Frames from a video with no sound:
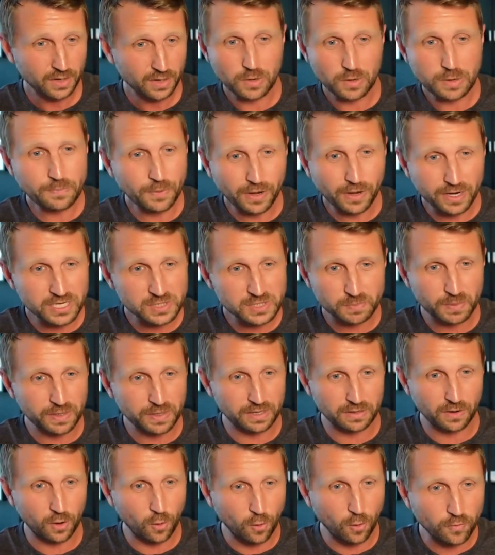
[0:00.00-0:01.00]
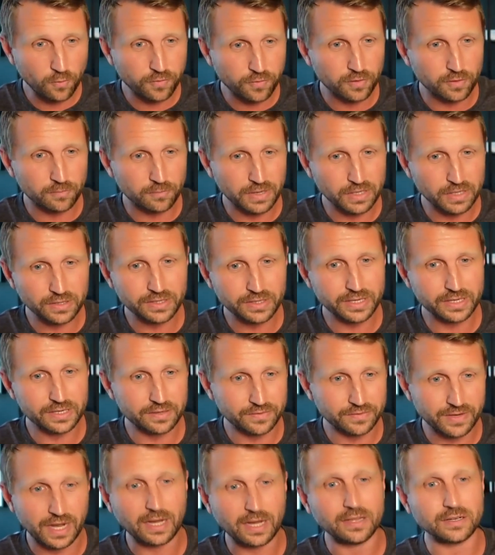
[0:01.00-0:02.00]
We probably spent over $1
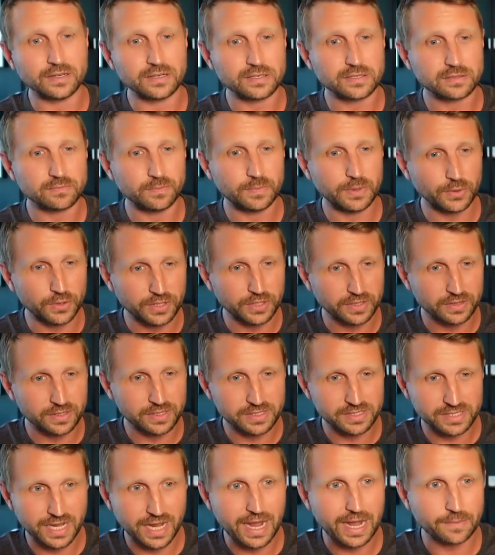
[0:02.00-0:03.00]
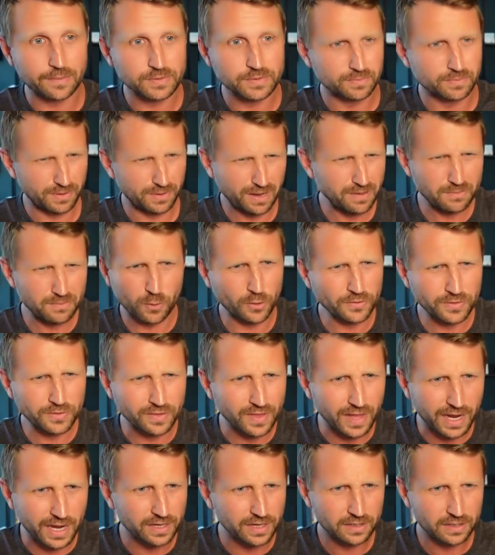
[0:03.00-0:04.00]
million building these apps, probably more
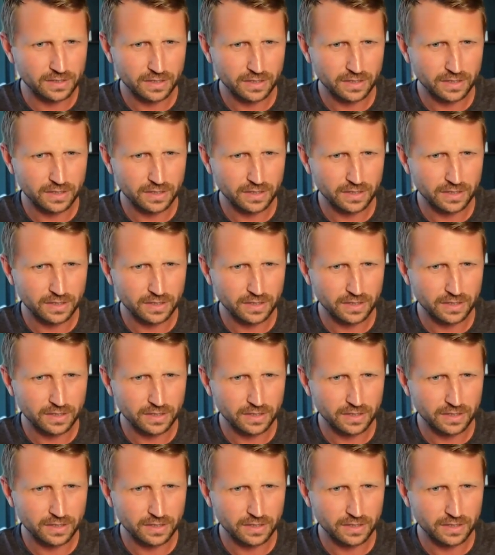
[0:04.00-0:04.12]
than that.